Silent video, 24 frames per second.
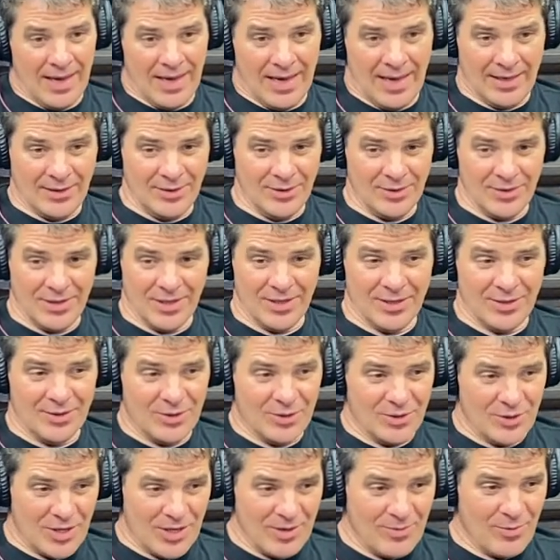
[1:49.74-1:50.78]
I just think it's a
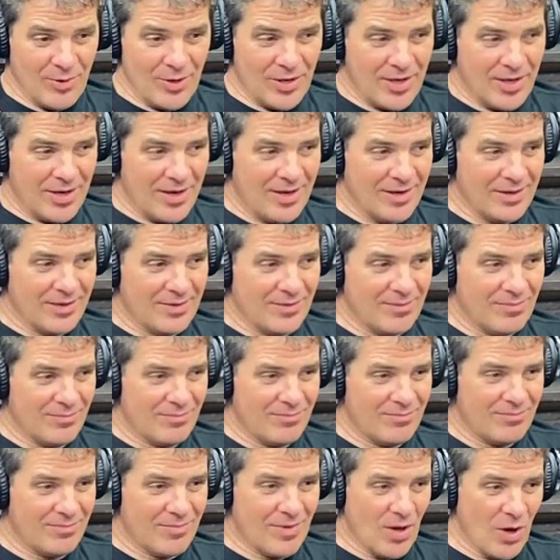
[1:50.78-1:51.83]
shame we can't
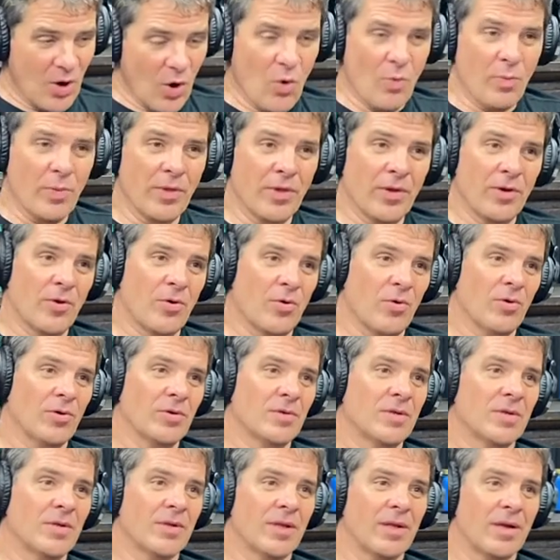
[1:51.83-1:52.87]
open the
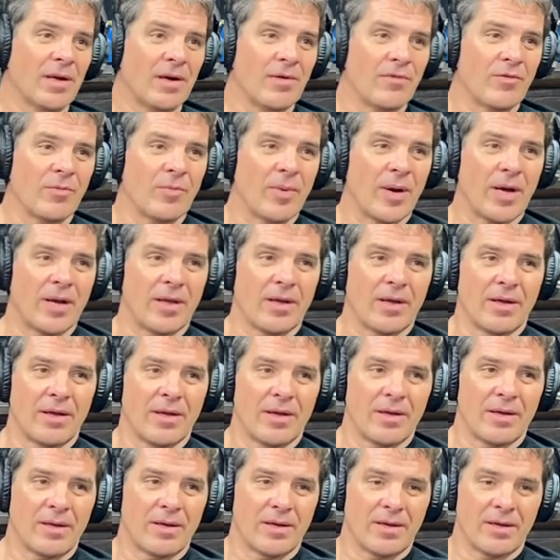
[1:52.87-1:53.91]
doors and let everybody
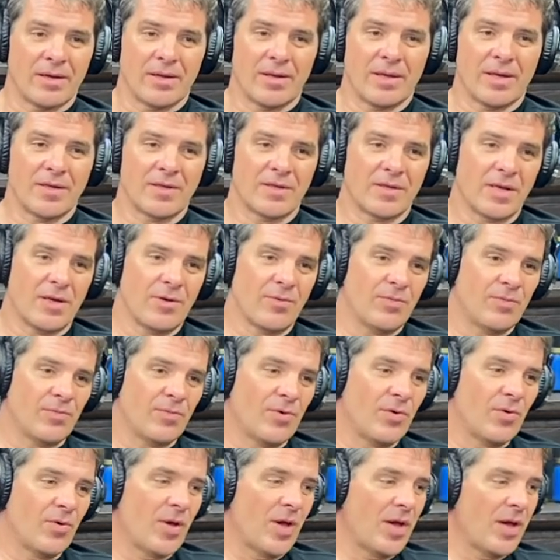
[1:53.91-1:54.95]
in. They say
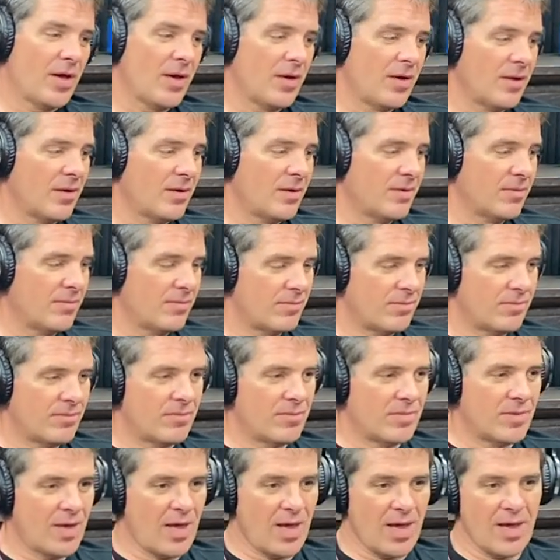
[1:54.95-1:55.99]
you can and
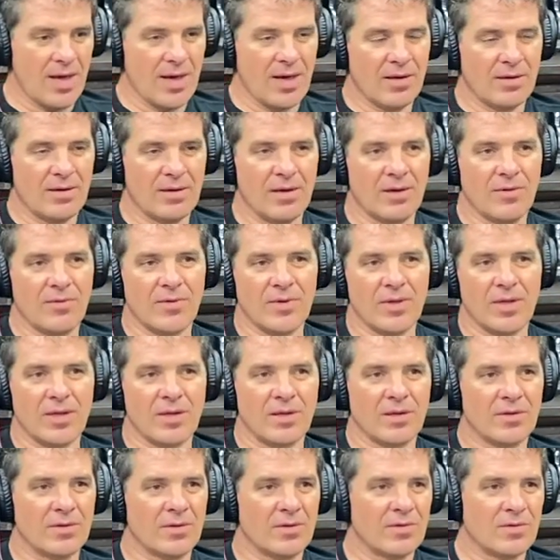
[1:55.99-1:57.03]
can't.
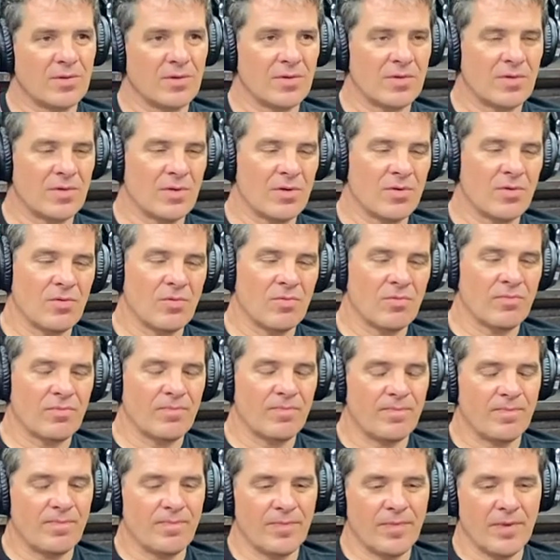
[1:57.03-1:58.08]
Everything just is so,
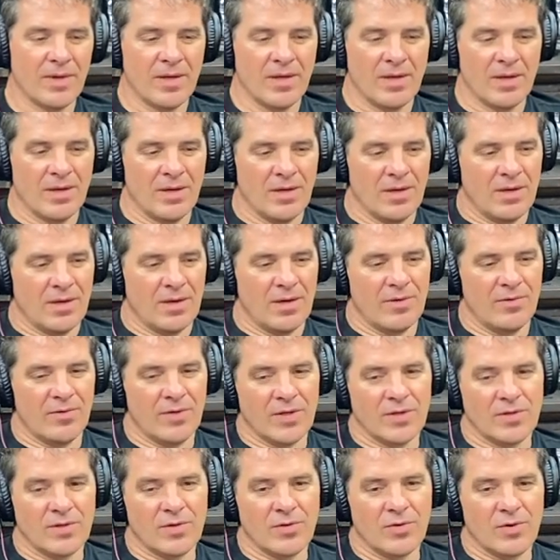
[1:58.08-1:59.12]

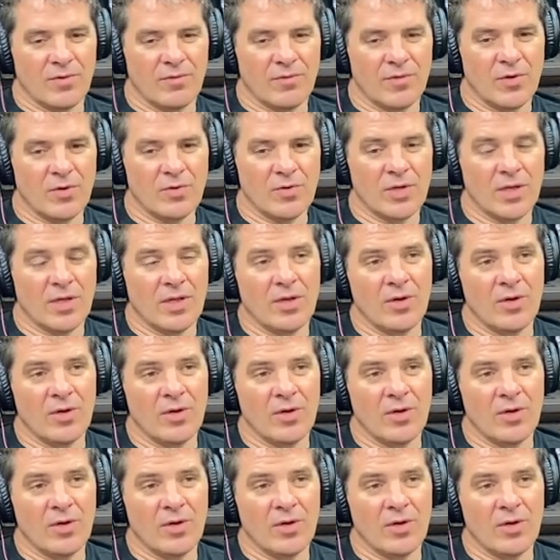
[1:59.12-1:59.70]
everything's so confusing.